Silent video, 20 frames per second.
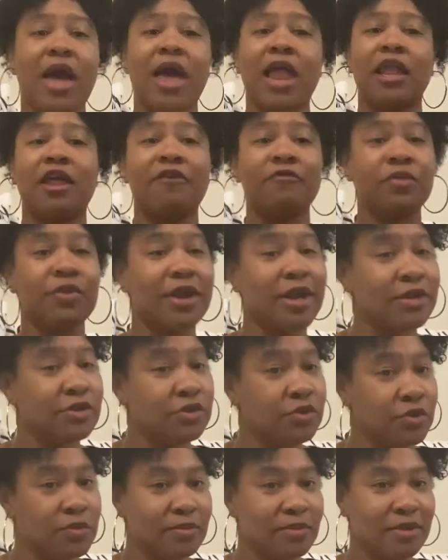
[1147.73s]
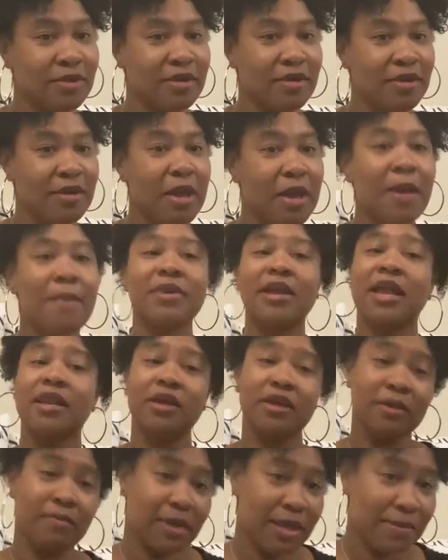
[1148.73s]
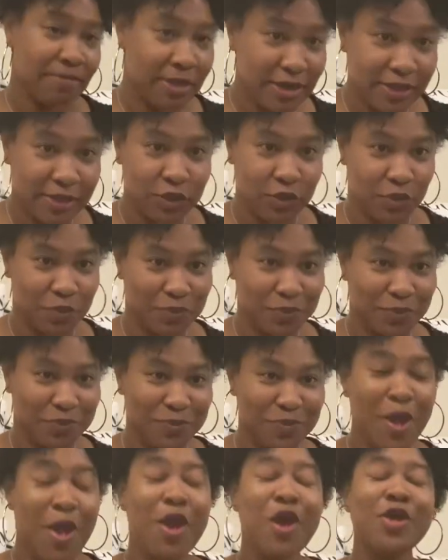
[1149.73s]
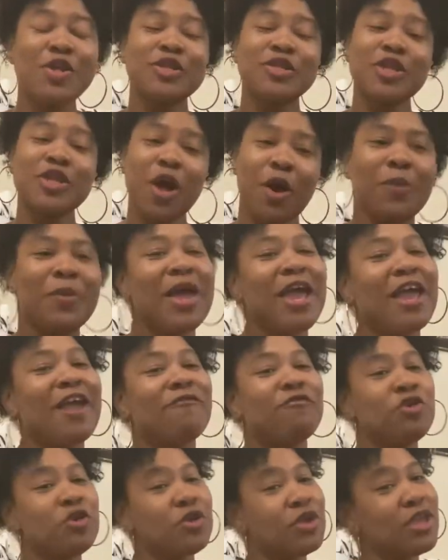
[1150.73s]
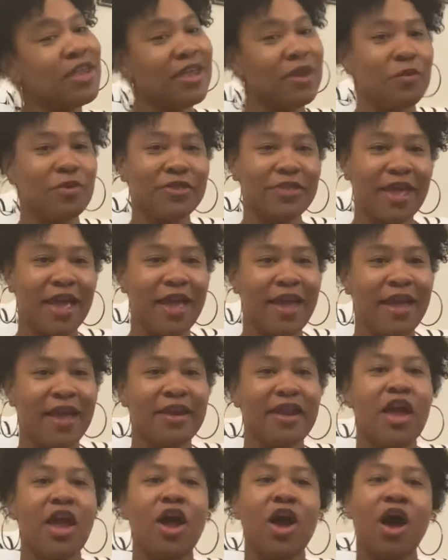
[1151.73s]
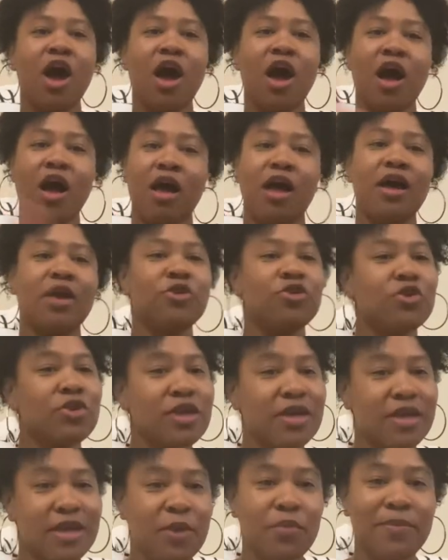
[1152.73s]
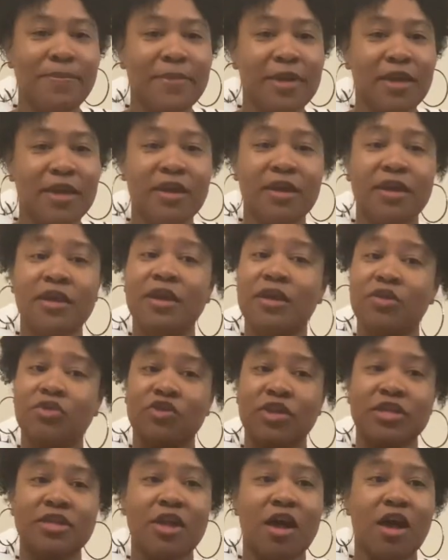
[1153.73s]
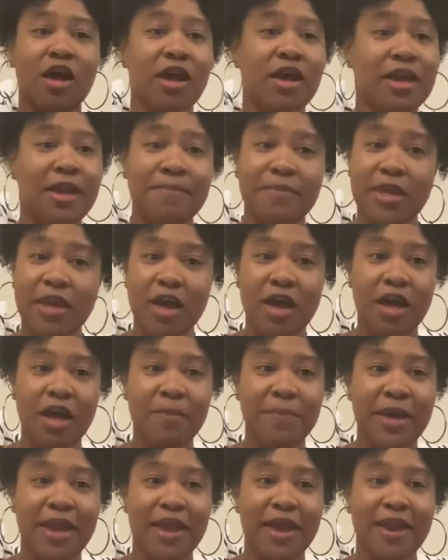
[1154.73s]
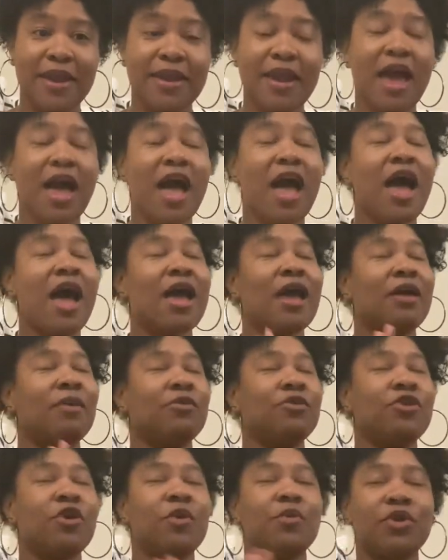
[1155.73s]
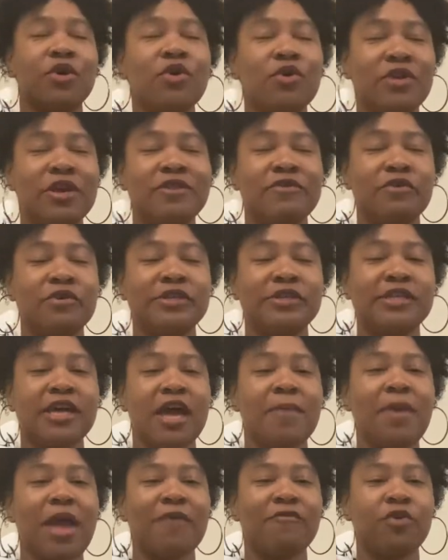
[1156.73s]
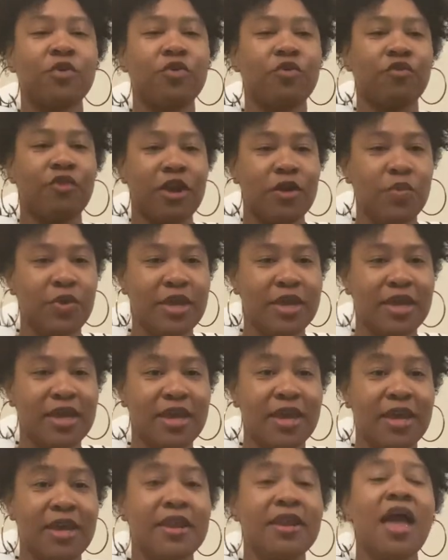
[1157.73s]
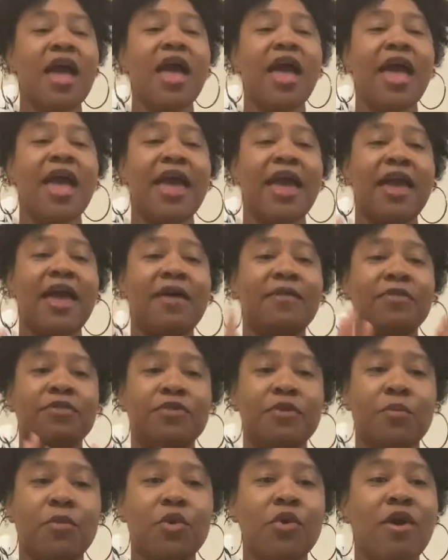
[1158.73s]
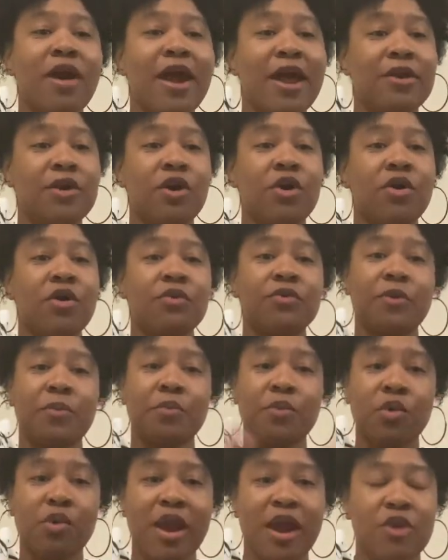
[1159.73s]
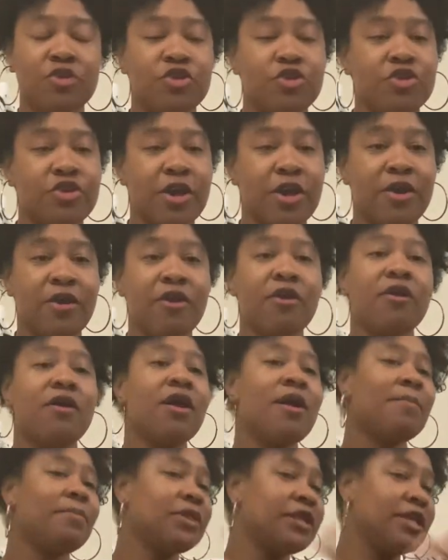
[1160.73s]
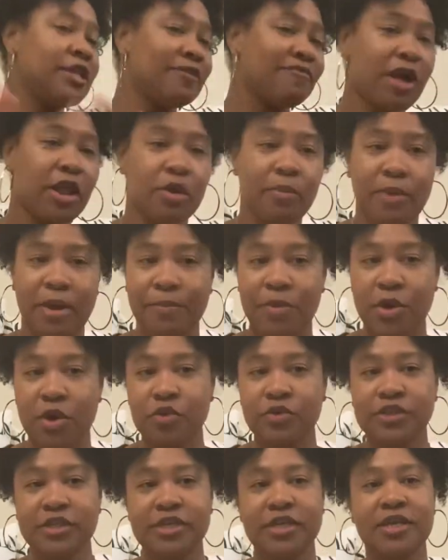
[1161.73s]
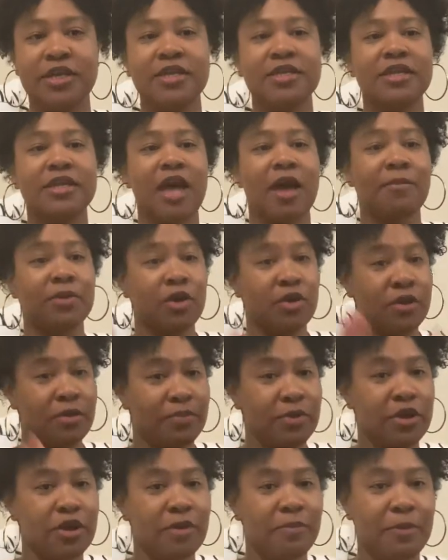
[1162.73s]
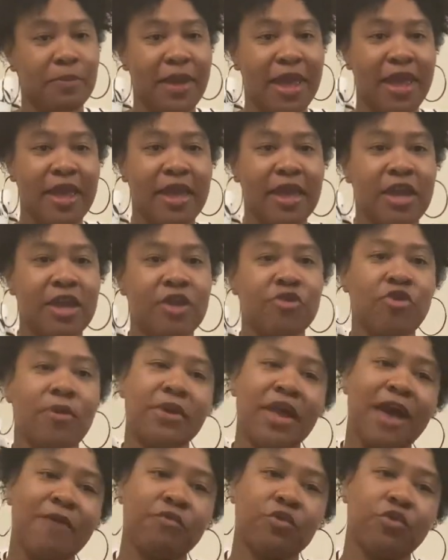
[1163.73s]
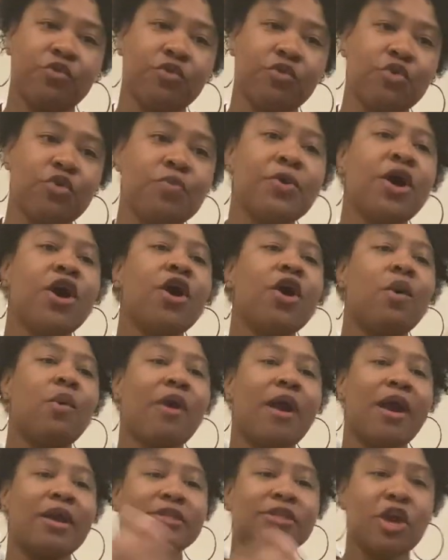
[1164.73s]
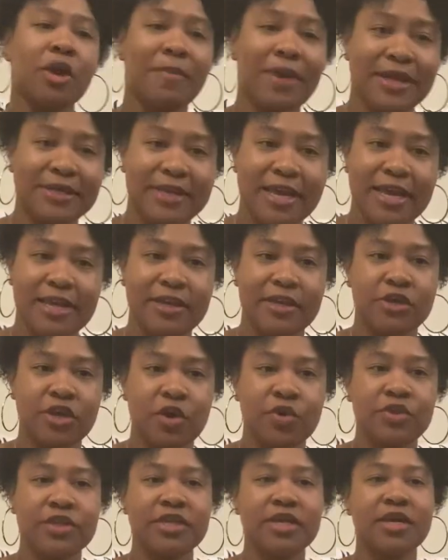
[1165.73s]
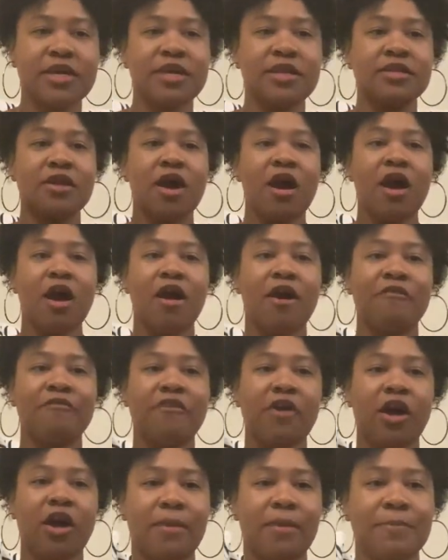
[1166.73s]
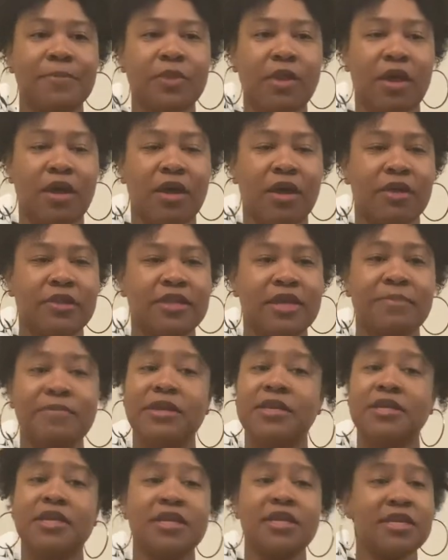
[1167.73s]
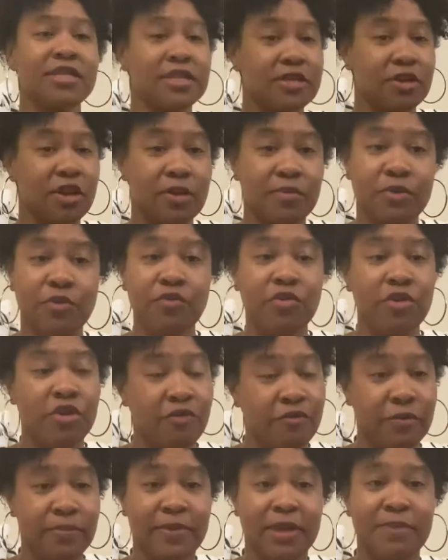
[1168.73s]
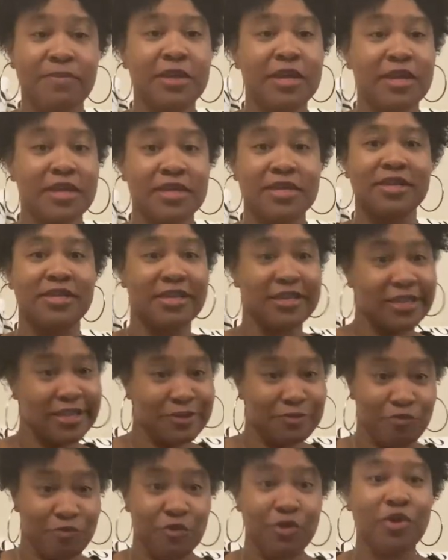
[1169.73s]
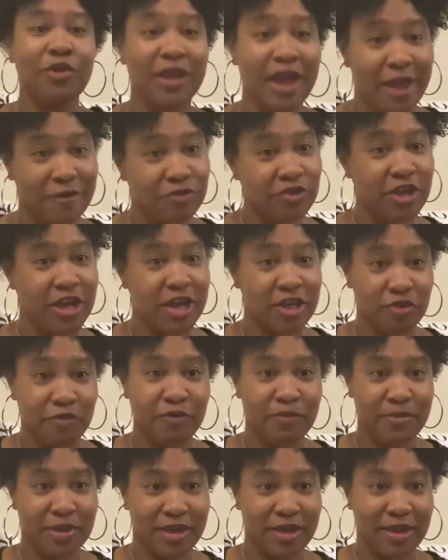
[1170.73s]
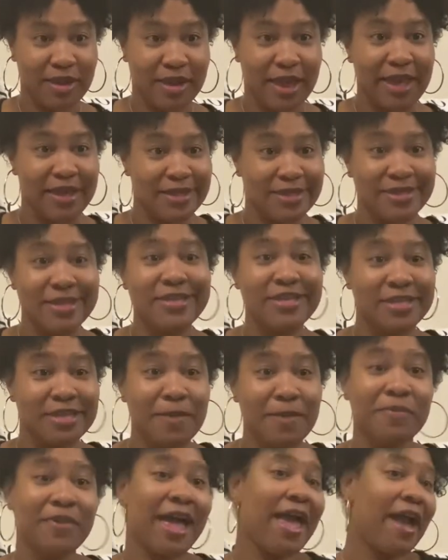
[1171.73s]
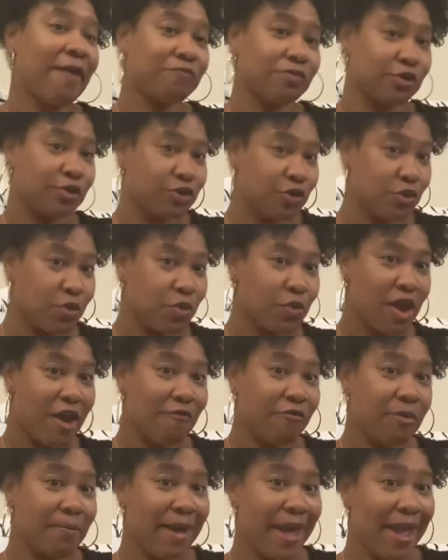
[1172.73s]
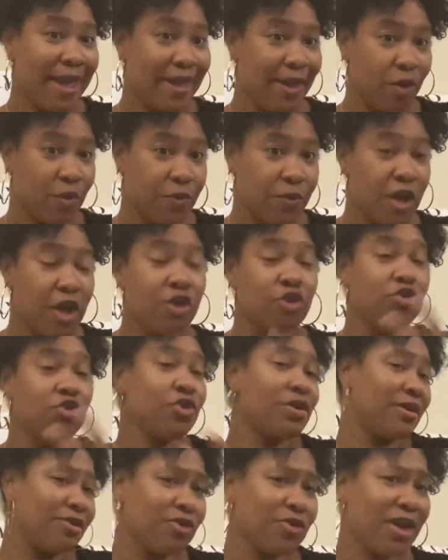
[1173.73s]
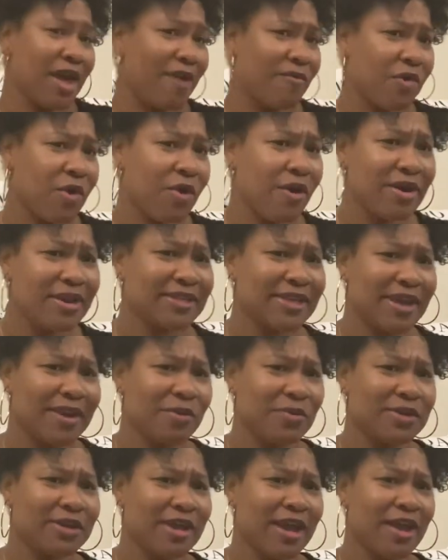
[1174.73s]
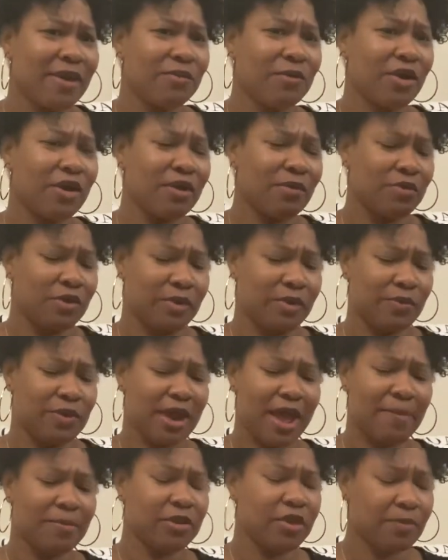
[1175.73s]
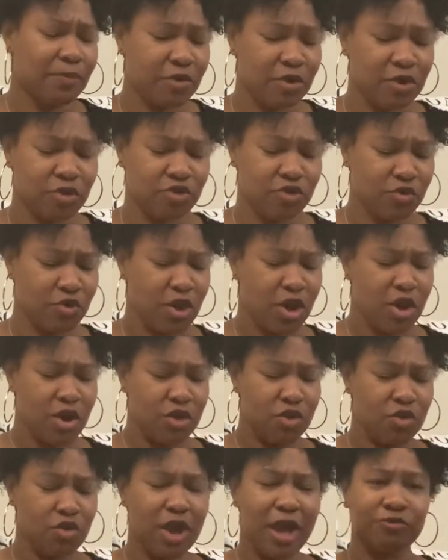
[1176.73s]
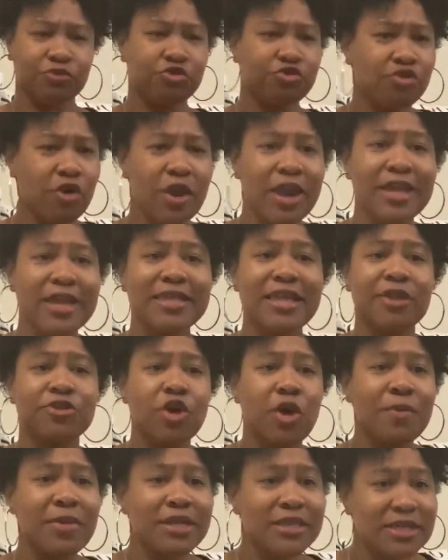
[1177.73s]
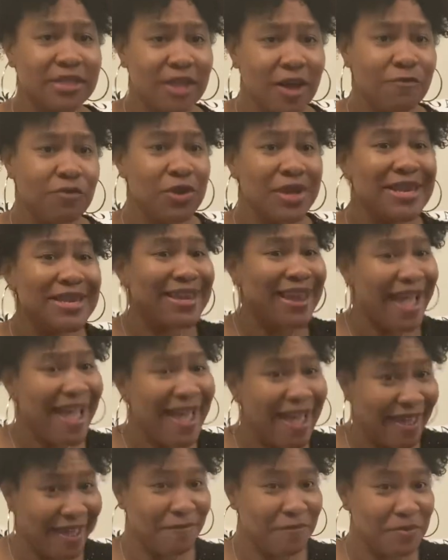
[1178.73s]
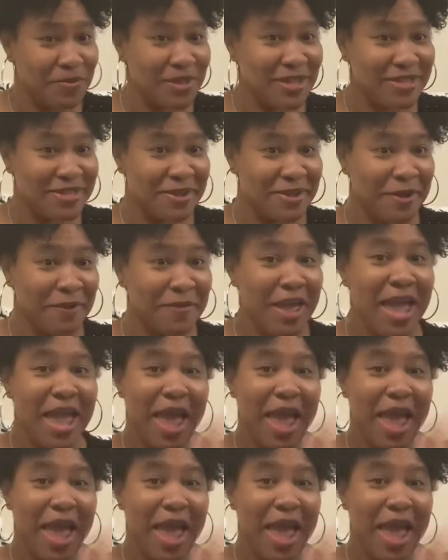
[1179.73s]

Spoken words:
I love what I do, but I love to make money too. So if you can get with that, you can get with me. Just hit me up, and I don't want to hold any of your time. Have a great weekend, and the more I know, the more I'll share. Please follow my postings. I'm going to put up a page. I'm going to have a group where I talk about daily doses of CBD. This is going to be real for me, because this is real life changing for me. Like this is something I have to do for my health. You can have a heart attack with high blood pressure. You can have a stroke. It's so much stuff. You can die from this stuff.